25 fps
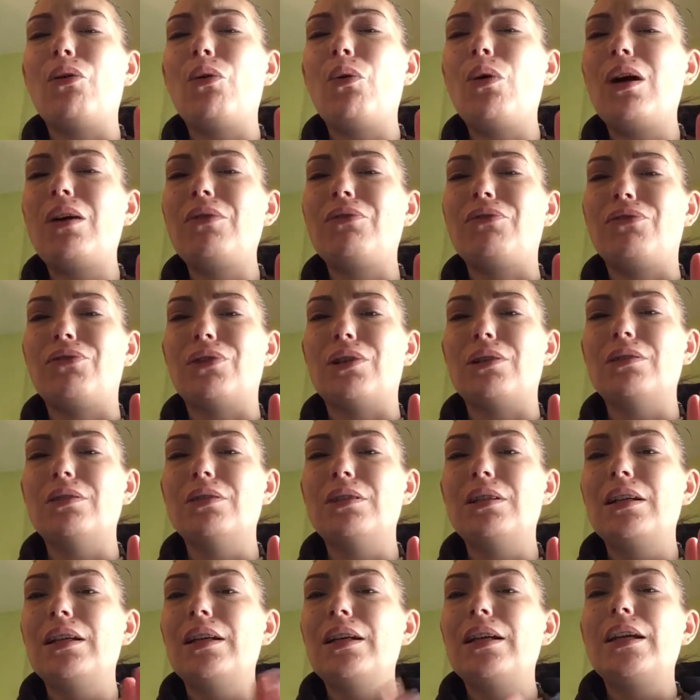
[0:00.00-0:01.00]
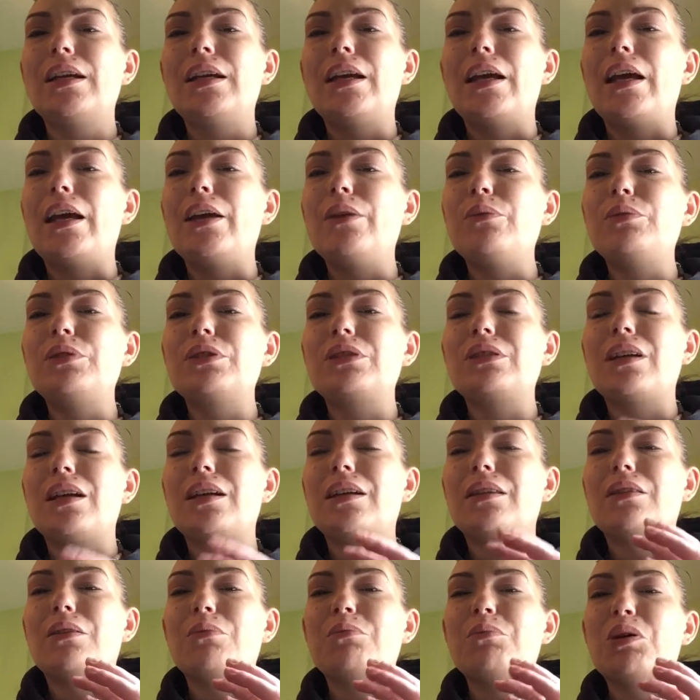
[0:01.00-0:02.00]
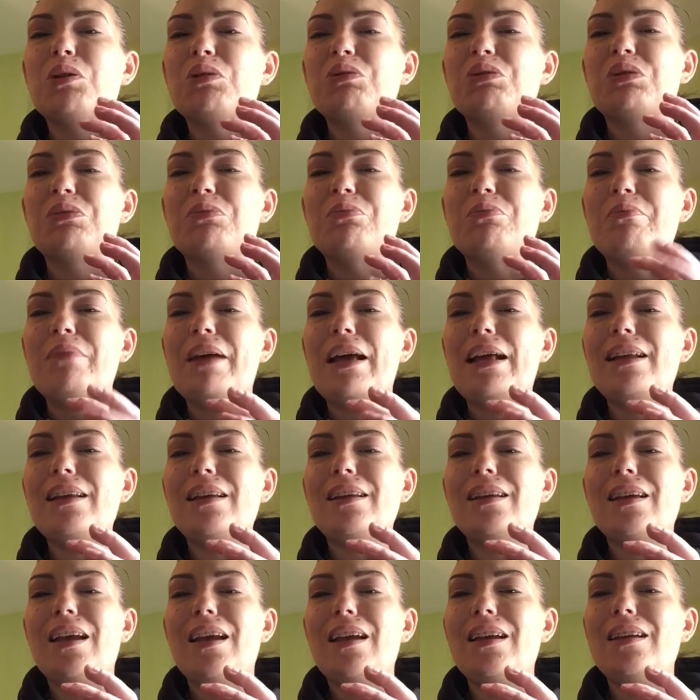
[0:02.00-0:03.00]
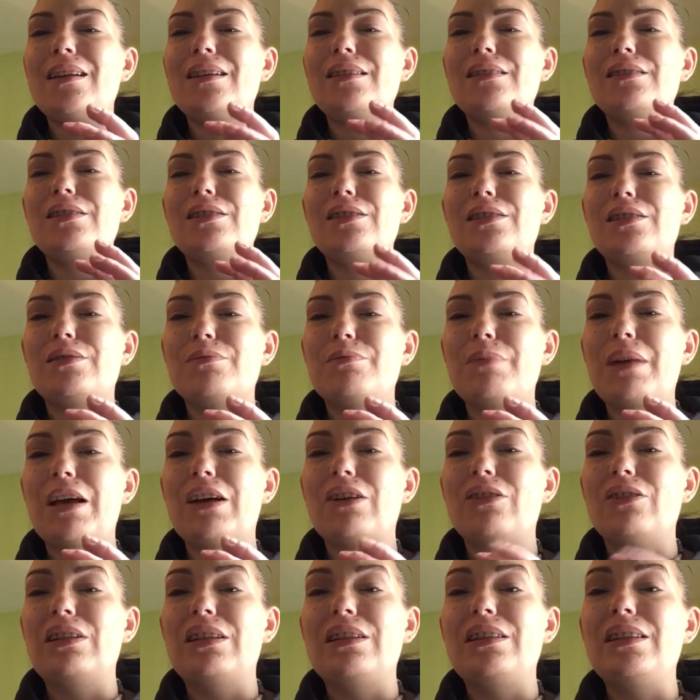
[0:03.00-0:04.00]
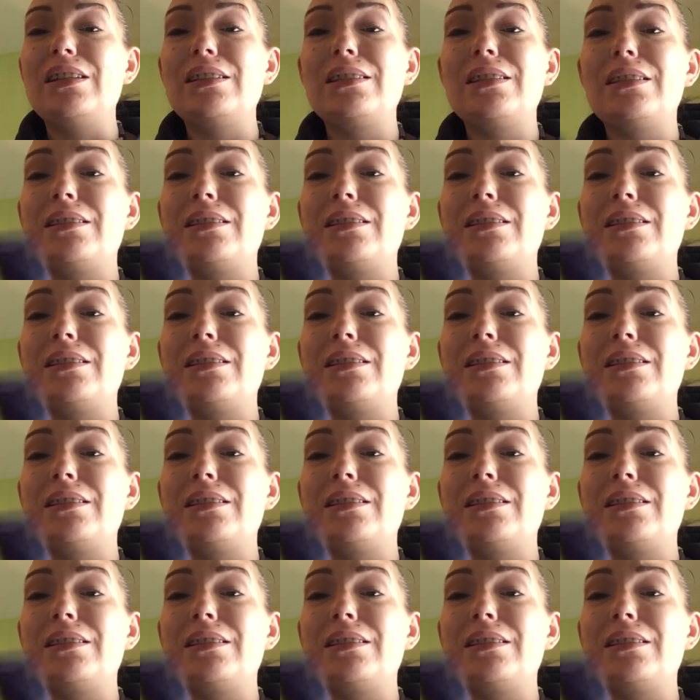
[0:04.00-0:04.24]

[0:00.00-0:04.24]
awful. It was like the most medicated smell, and this